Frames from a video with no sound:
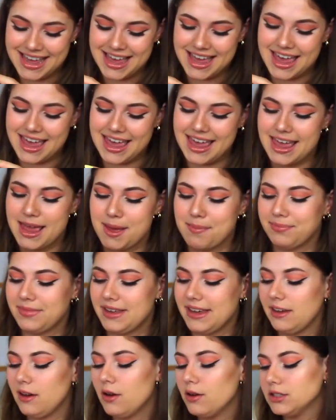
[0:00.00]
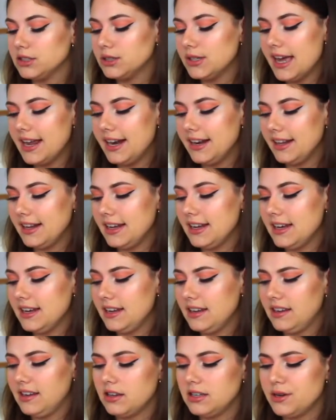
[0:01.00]
And they also had it
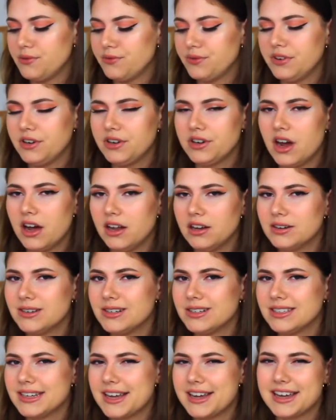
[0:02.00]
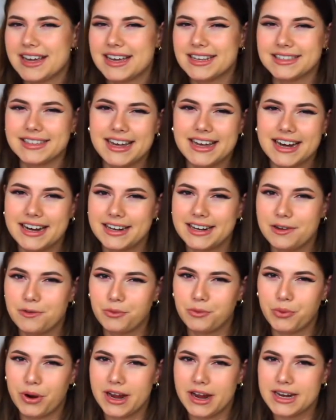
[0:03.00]
in different colors. I guess they had it in
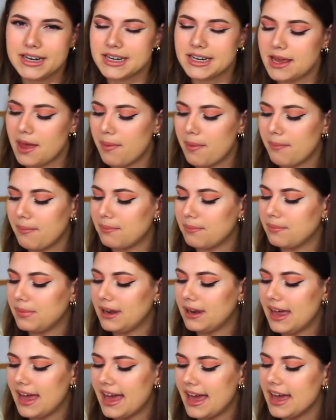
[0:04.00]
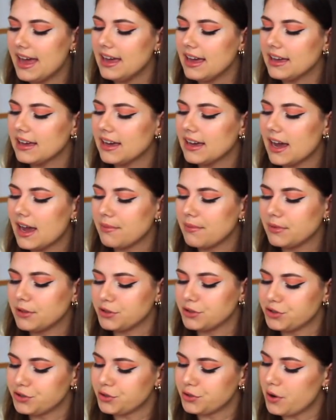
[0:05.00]
white and black, I'm not
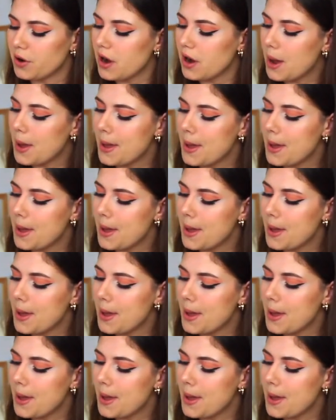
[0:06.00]
sure.